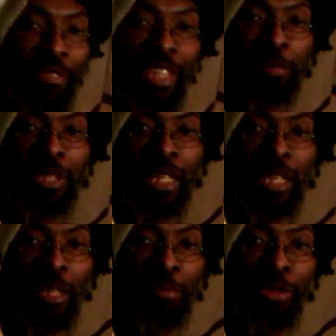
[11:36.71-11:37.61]
this
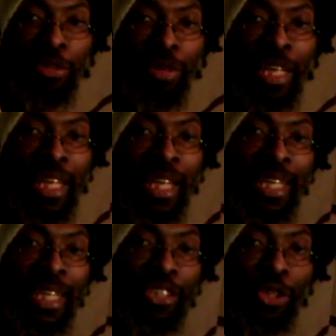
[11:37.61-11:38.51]
particular book right here, at
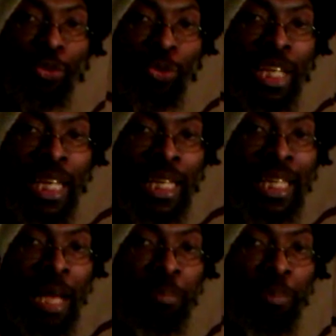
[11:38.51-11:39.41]
least to read
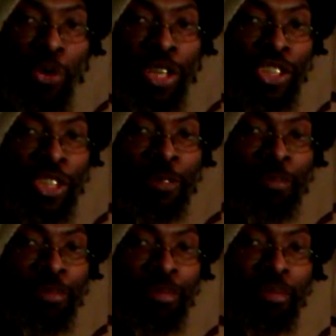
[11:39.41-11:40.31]
that portion
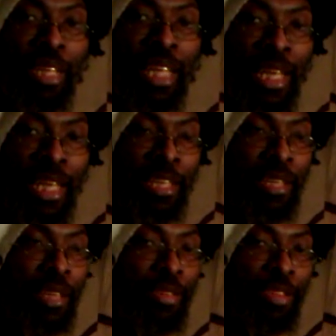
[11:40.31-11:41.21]
in
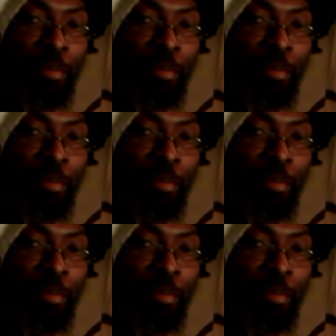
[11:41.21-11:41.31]
the